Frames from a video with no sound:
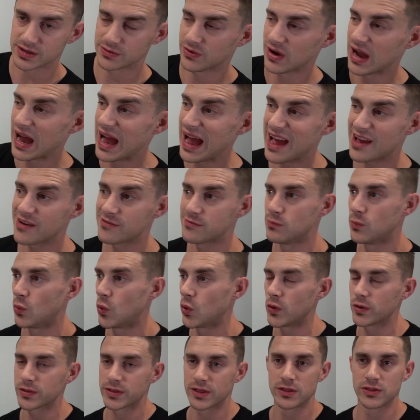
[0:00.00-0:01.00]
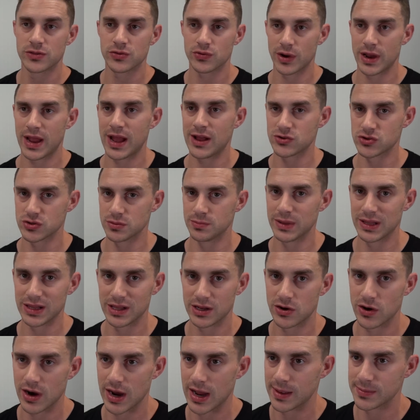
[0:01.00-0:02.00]
If I have more than 300
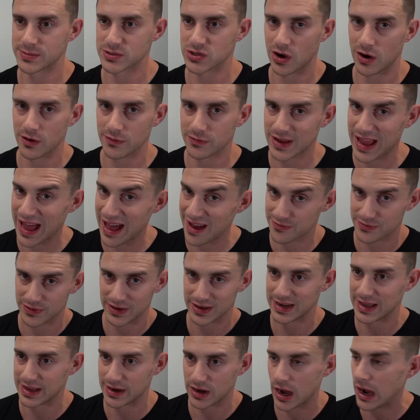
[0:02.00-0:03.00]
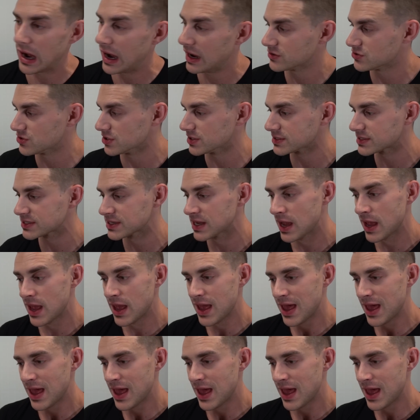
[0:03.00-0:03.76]
milligrams of caffeine anhydrous,